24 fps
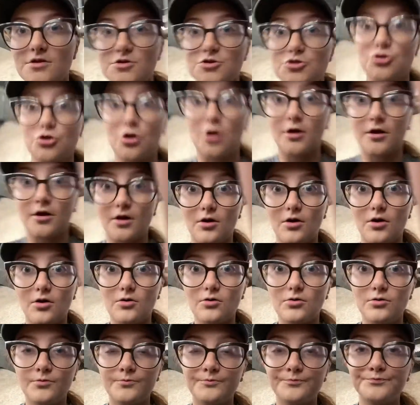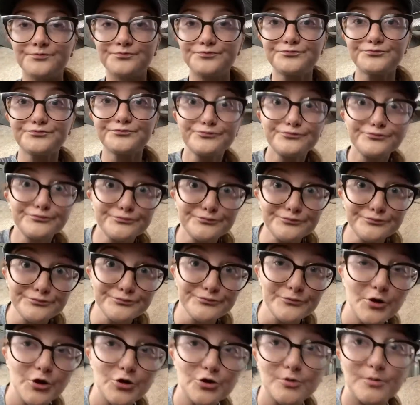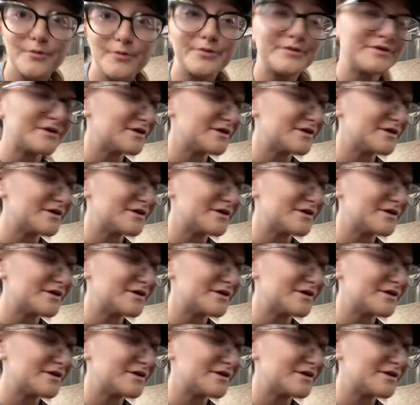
strong at all. So I'm gonna put